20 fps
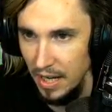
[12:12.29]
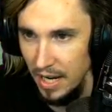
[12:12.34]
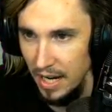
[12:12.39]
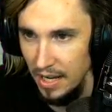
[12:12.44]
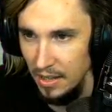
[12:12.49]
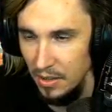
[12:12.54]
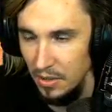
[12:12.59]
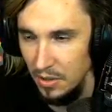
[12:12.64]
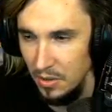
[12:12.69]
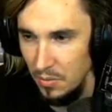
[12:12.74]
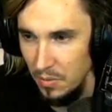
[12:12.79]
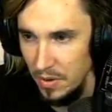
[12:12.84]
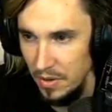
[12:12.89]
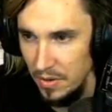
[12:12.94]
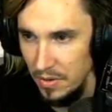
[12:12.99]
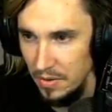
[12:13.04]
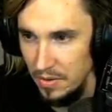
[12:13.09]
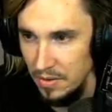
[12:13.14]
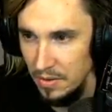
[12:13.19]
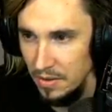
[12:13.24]
I look
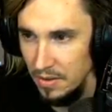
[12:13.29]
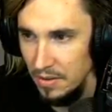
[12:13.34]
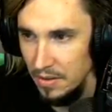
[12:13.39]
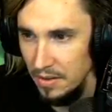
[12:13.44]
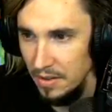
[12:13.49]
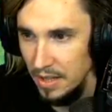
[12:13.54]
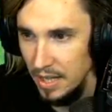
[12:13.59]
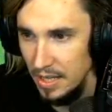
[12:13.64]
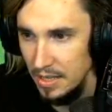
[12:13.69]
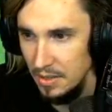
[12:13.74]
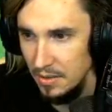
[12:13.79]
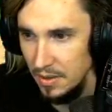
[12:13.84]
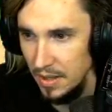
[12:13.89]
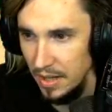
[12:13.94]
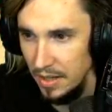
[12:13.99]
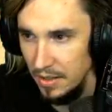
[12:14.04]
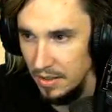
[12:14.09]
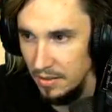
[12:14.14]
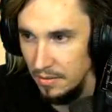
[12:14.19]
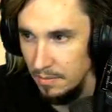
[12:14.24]
weird. That's okay,
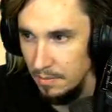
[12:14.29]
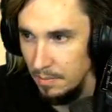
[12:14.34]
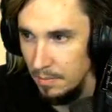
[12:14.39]
though.